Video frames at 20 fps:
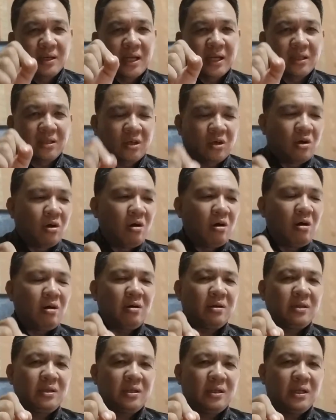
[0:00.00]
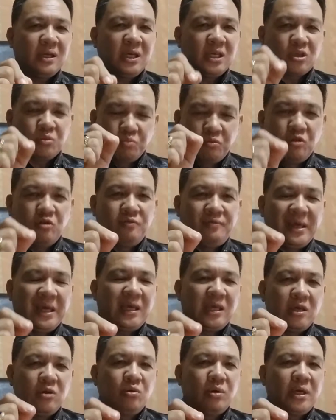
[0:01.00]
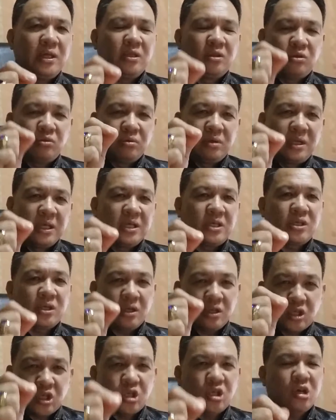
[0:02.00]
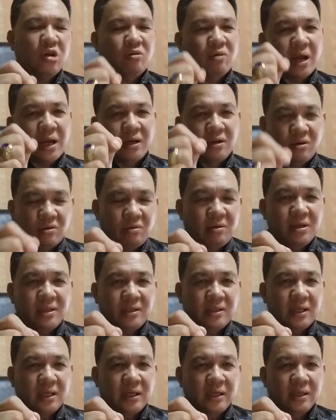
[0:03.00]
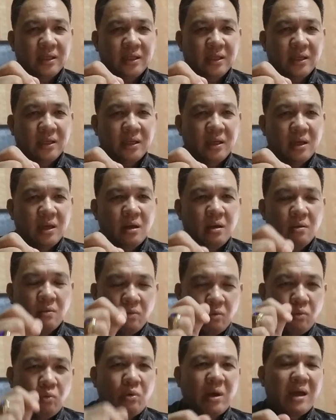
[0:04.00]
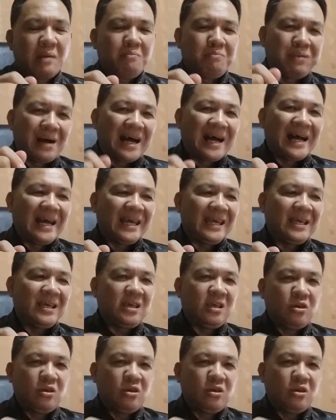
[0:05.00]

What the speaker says: that God is moving you into this seer anointing, whereby